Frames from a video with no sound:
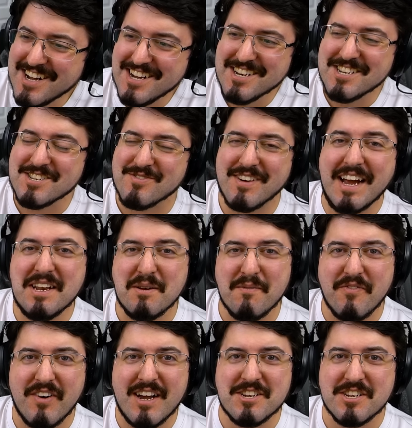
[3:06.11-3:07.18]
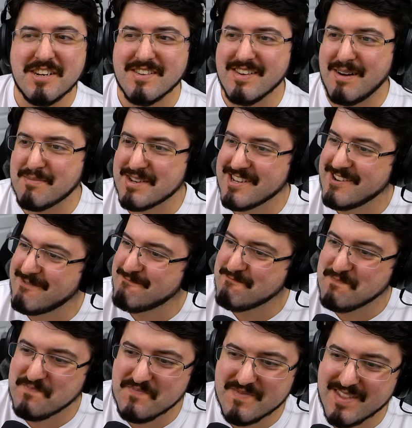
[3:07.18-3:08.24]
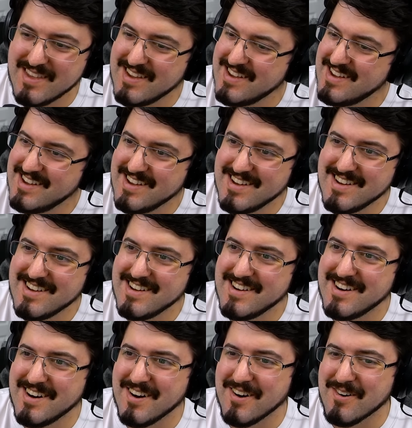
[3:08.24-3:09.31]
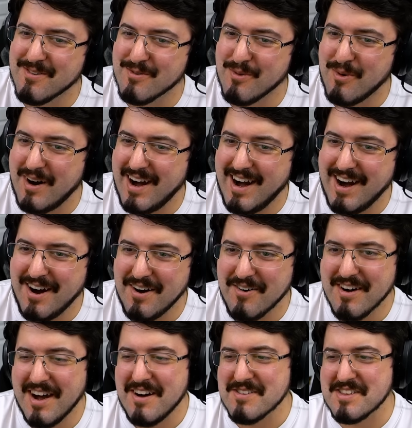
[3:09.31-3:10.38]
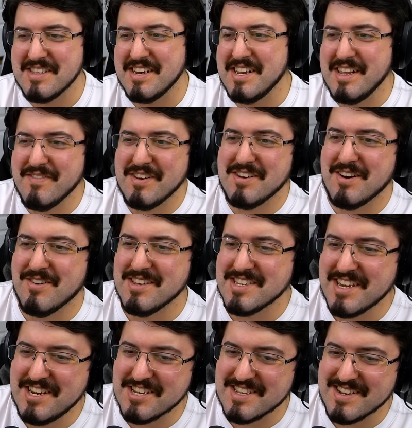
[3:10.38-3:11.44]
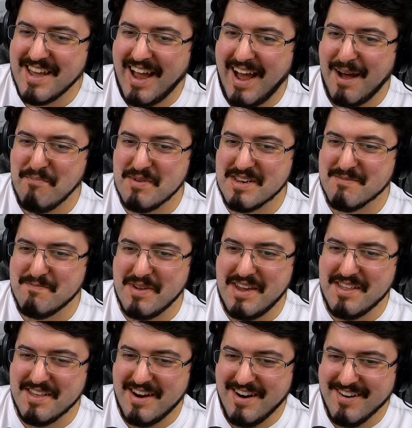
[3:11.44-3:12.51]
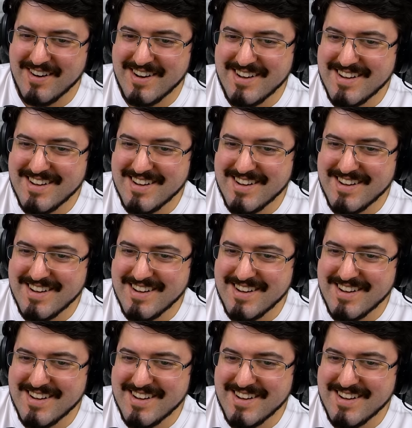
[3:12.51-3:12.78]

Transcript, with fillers: Just random fresh interrupt. Oh, wow. Also, they didn't even notice. He just happened to be there.